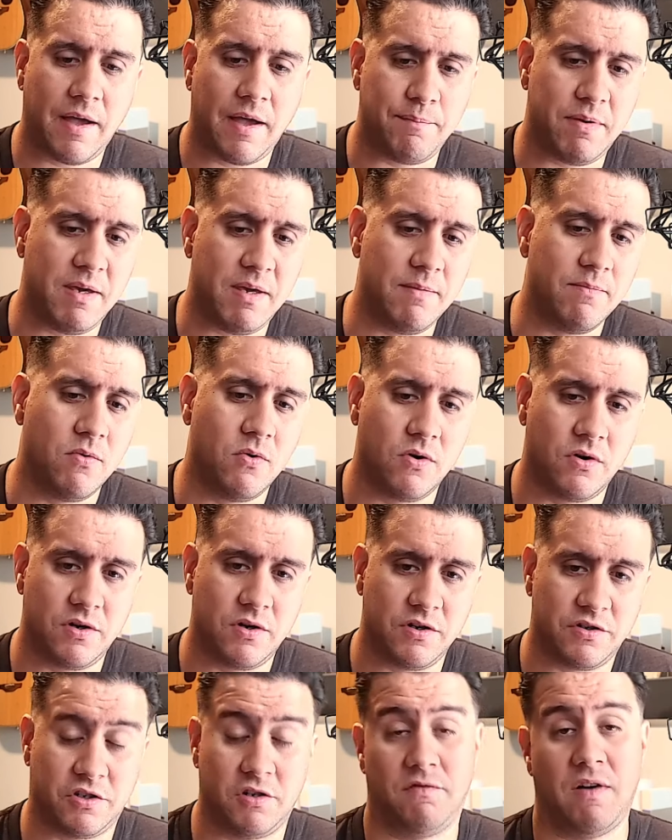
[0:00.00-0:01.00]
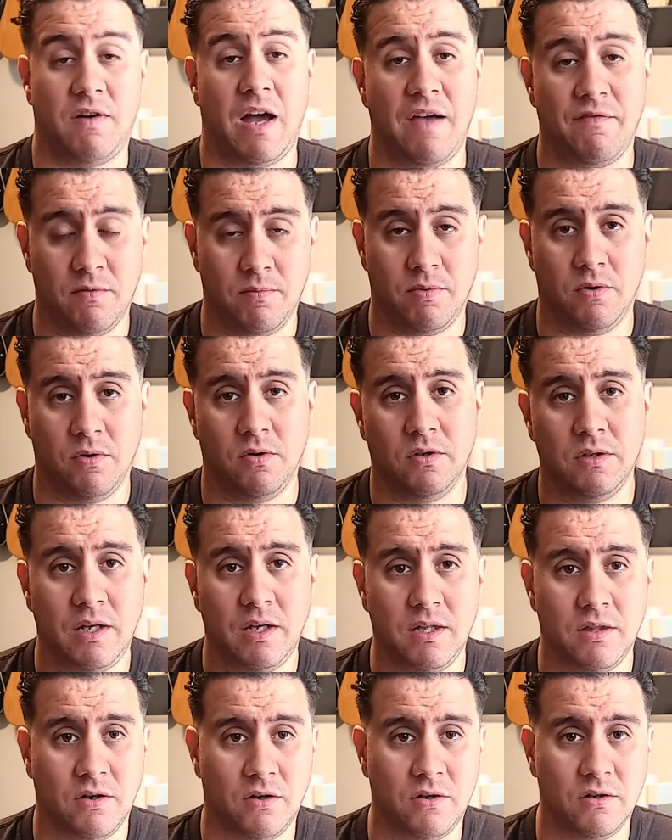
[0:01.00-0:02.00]
be more survivable
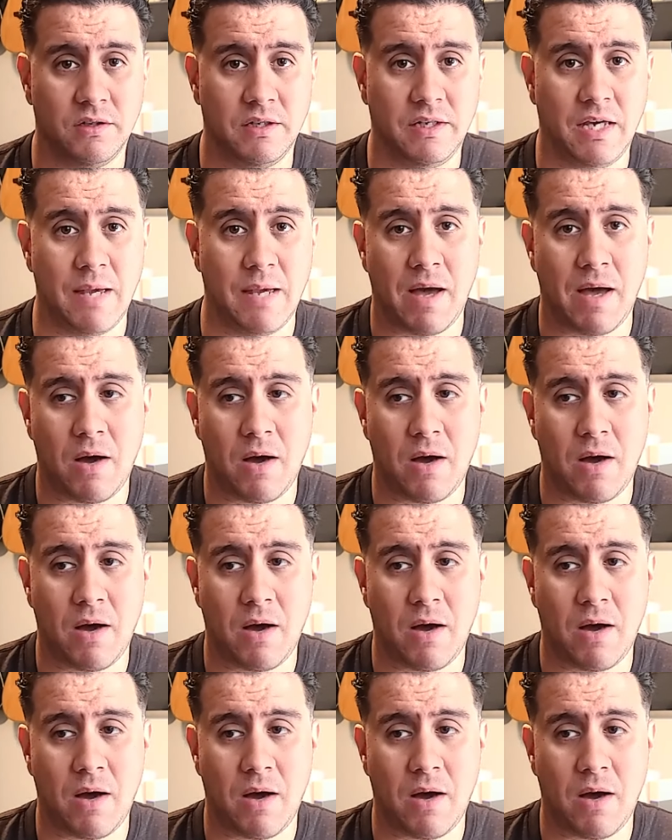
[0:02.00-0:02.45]
in the early game.